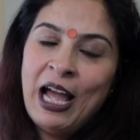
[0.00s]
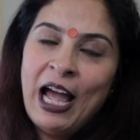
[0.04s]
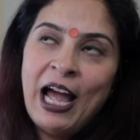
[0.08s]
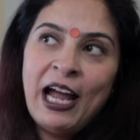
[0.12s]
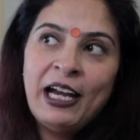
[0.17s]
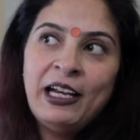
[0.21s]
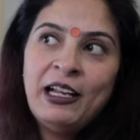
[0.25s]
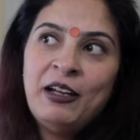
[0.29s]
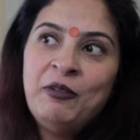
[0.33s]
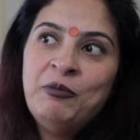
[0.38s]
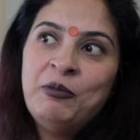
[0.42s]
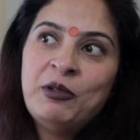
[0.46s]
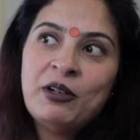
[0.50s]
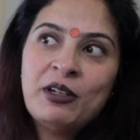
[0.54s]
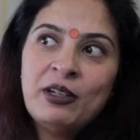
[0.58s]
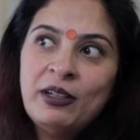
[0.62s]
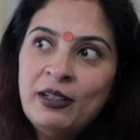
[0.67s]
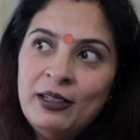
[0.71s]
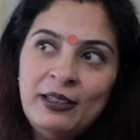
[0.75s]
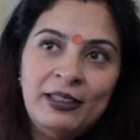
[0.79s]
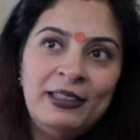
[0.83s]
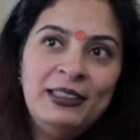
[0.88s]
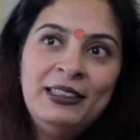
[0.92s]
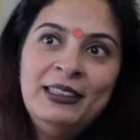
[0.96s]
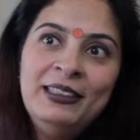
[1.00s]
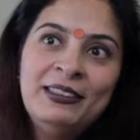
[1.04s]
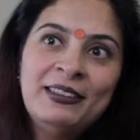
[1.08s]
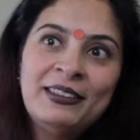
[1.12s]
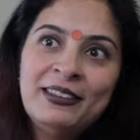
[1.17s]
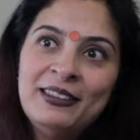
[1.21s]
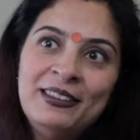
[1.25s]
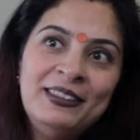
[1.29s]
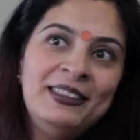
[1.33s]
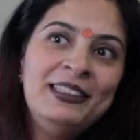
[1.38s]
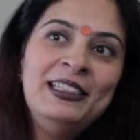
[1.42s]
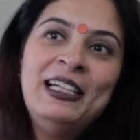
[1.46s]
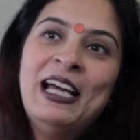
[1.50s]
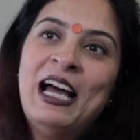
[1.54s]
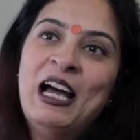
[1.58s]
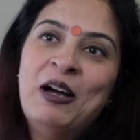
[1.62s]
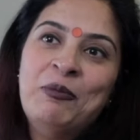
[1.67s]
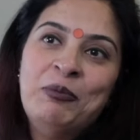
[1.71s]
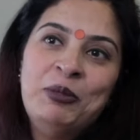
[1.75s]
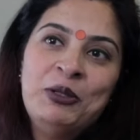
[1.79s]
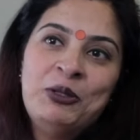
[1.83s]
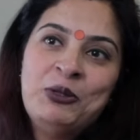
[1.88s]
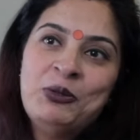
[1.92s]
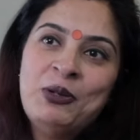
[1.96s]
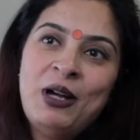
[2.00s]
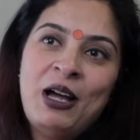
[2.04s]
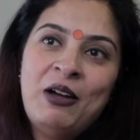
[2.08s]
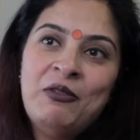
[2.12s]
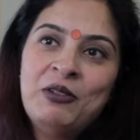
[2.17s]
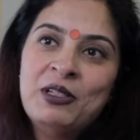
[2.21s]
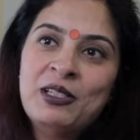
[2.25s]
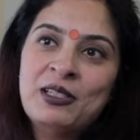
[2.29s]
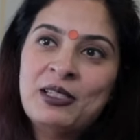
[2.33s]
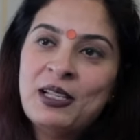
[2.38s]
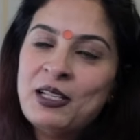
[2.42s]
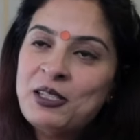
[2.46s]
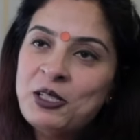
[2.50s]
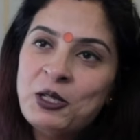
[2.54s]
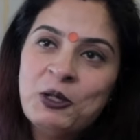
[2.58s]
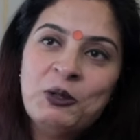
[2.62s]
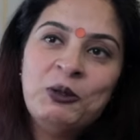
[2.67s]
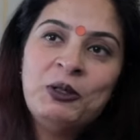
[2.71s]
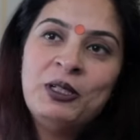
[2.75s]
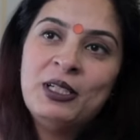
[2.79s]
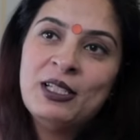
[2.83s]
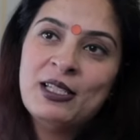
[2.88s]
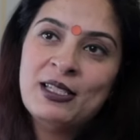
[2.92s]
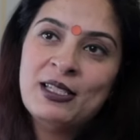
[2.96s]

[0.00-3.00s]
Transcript: and I'm really really happy to have a, such a good